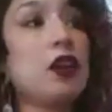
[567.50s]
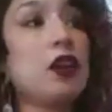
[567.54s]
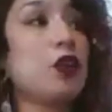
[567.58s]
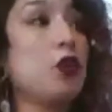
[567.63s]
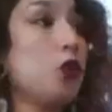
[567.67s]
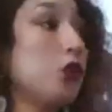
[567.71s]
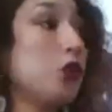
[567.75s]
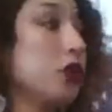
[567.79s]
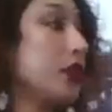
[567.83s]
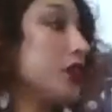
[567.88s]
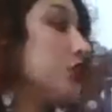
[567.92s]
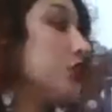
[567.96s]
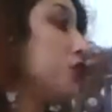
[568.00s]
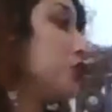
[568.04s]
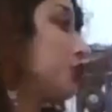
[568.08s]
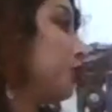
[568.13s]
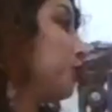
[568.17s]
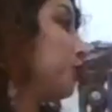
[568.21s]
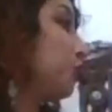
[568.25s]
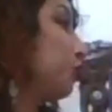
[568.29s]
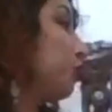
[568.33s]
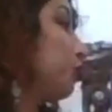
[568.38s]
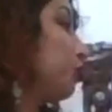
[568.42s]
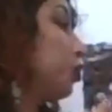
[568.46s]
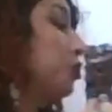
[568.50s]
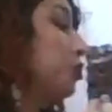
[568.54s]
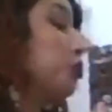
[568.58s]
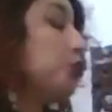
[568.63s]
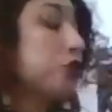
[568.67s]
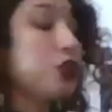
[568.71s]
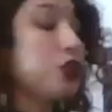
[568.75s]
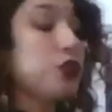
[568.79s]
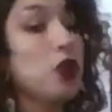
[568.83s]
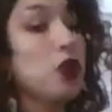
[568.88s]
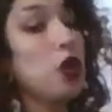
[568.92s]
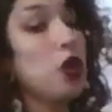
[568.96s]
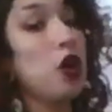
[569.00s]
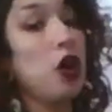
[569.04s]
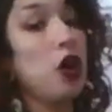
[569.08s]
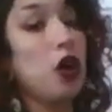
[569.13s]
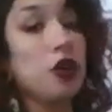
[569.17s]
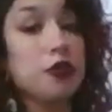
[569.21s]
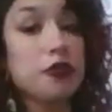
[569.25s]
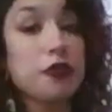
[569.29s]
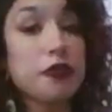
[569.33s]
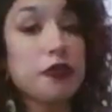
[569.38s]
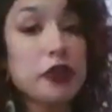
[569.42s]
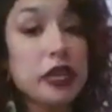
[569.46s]
according to who you are
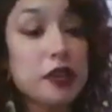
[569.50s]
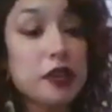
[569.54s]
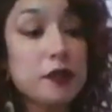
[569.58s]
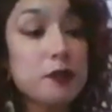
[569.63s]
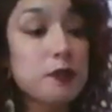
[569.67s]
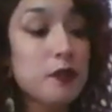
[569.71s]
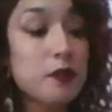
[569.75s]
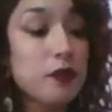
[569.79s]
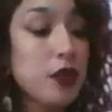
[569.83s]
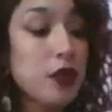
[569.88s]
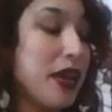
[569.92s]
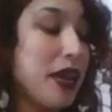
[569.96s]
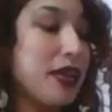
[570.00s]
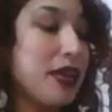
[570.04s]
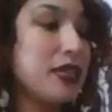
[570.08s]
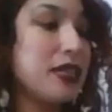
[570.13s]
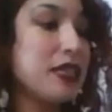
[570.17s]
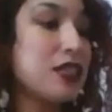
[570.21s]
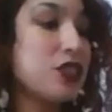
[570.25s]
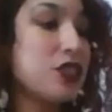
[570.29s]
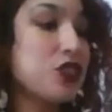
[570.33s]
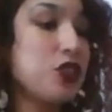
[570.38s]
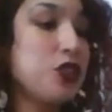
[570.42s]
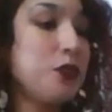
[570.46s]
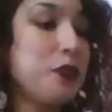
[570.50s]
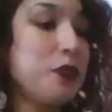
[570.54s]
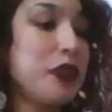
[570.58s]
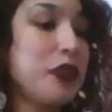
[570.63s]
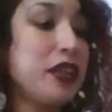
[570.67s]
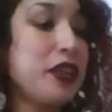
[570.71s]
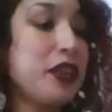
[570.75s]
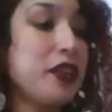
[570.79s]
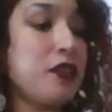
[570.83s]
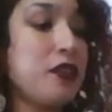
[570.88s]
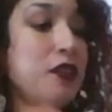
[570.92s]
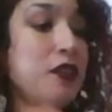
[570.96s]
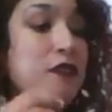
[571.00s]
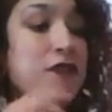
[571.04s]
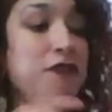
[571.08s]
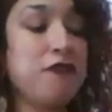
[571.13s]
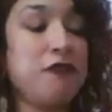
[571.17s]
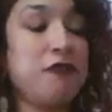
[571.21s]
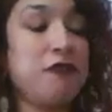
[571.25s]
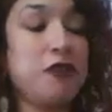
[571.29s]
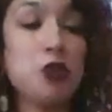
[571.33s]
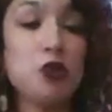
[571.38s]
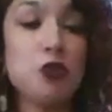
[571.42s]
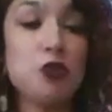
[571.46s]
honoring and this could be
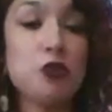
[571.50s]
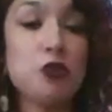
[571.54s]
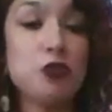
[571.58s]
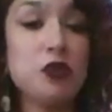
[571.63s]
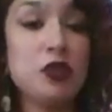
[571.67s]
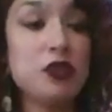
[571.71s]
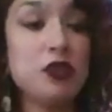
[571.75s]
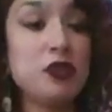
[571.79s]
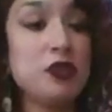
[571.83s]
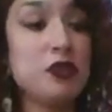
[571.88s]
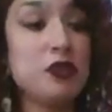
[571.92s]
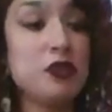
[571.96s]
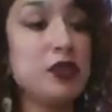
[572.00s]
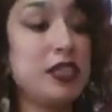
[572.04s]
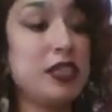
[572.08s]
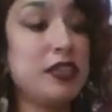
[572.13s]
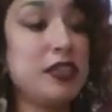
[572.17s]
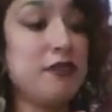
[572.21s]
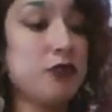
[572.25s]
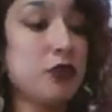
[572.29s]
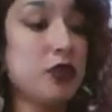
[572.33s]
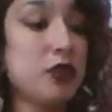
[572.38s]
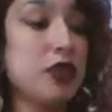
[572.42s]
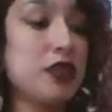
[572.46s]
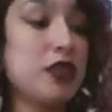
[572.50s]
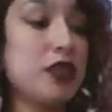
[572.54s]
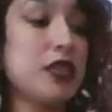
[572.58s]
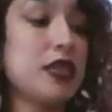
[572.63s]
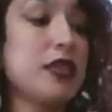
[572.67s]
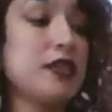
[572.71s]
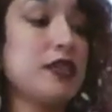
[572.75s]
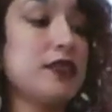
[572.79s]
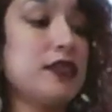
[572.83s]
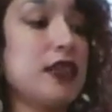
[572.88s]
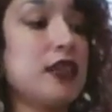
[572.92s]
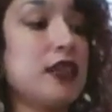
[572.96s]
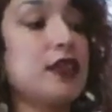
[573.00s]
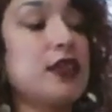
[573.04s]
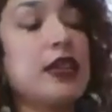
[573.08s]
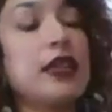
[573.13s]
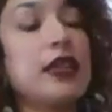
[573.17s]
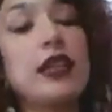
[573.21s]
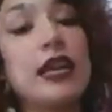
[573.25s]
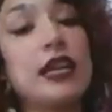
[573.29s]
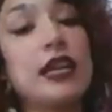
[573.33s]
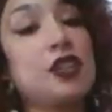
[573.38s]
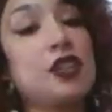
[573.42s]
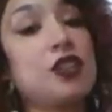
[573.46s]
food, different things that they
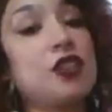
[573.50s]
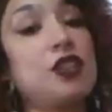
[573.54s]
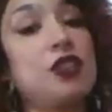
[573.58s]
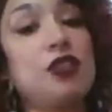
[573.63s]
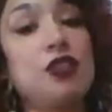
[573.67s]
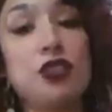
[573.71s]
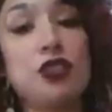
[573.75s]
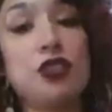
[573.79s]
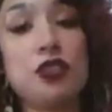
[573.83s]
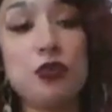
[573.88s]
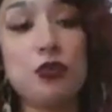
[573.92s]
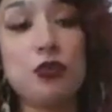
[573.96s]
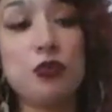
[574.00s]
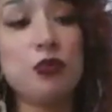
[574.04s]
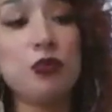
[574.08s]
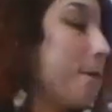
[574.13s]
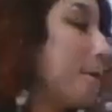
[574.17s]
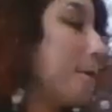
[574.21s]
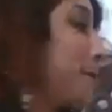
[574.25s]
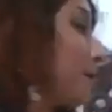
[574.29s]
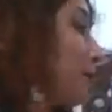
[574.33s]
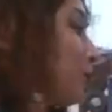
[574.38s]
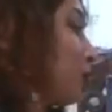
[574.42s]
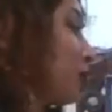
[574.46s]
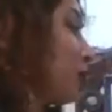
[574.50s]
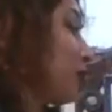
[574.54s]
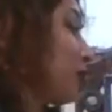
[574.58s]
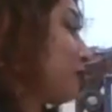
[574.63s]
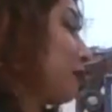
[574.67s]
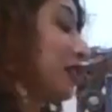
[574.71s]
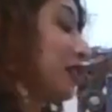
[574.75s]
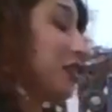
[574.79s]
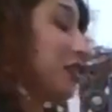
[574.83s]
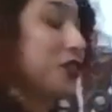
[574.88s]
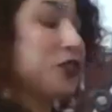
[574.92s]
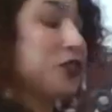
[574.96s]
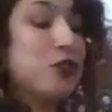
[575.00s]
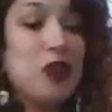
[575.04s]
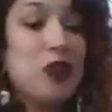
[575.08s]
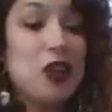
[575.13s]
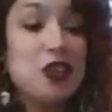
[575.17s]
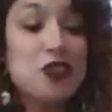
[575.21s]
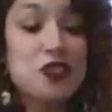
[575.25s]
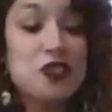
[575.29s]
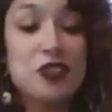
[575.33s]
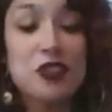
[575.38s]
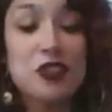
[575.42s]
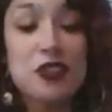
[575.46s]
like to do. With my Tio
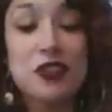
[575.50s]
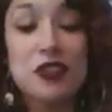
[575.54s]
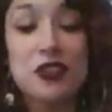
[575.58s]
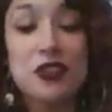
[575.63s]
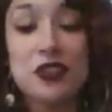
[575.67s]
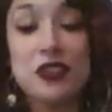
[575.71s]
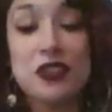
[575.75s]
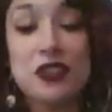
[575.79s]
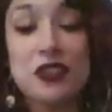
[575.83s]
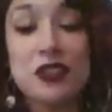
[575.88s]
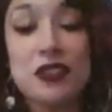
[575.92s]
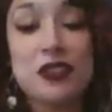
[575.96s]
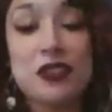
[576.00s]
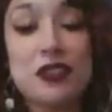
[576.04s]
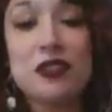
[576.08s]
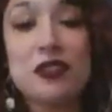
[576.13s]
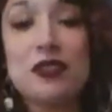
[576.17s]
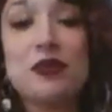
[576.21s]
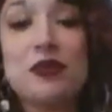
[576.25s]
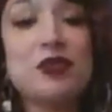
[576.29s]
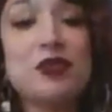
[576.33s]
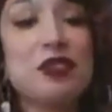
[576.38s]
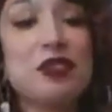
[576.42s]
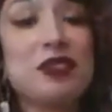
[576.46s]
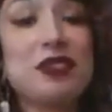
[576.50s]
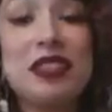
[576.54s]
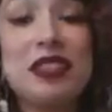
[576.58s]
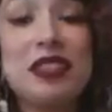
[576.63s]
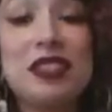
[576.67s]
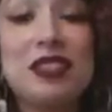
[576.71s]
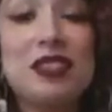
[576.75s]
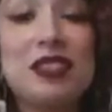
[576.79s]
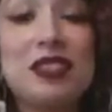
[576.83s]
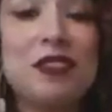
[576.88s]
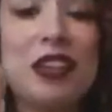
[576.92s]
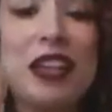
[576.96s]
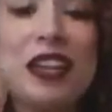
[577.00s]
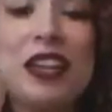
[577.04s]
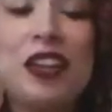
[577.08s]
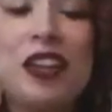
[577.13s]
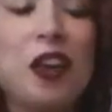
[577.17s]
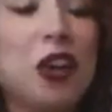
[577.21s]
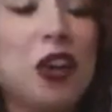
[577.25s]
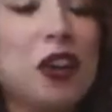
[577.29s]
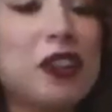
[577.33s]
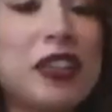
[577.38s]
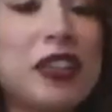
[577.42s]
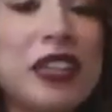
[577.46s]
Roger, into like
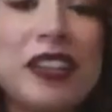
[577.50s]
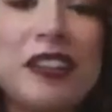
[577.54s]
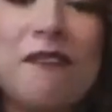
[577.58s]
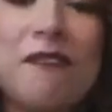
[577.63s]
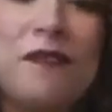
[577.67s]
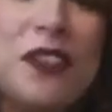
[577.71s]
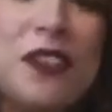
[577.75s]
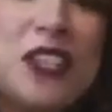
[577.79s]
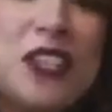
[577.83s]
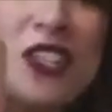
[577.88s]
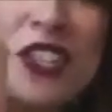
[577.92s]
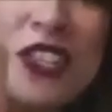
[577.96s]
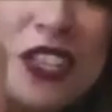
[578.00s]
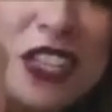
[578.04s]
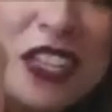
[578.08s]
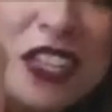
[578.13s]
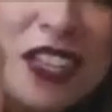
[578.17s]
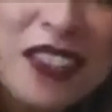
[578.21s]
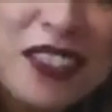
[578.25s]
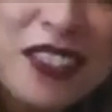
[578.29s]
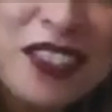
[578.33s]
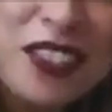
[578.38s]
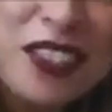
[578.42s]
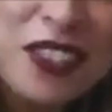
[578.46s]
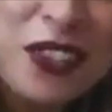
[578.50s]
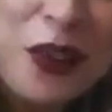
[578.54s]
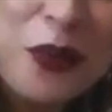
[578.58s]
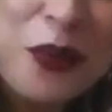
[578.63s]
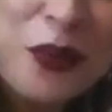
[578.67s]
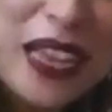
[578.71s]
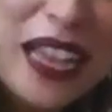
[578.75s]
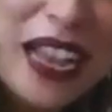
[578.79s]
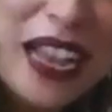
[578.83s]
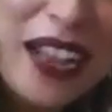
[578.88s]
gardening and fishing. So we